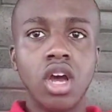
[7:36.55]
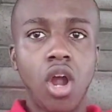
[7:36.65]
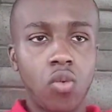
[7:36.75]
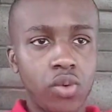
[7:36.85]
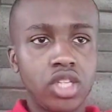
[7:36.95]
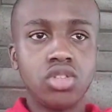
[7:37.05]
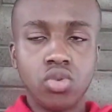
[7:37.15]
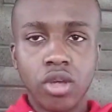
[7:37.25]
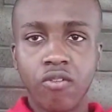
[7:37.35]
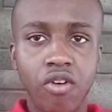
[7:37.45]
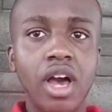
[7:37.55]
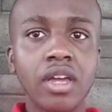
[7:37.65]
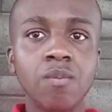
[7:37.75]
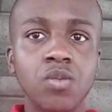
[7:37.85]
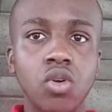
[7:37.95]
Are we doing
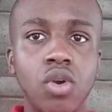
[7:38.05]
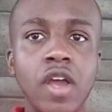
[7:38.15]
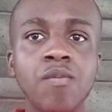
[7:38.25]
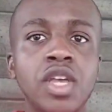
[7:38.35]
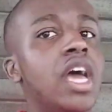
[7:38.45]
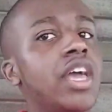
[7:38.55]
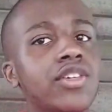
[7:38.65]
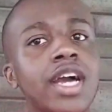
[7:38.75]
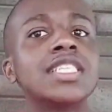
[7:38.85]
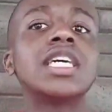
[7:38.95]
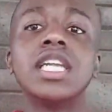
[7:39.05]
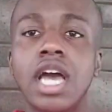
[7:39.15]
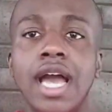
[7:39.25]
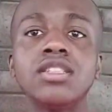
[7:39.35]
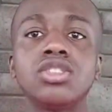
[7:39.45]
fine? Right? And you guys can
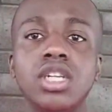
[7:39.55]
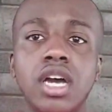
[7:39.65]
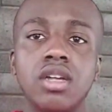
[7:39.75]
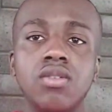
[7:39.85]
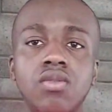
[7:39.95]
answer that.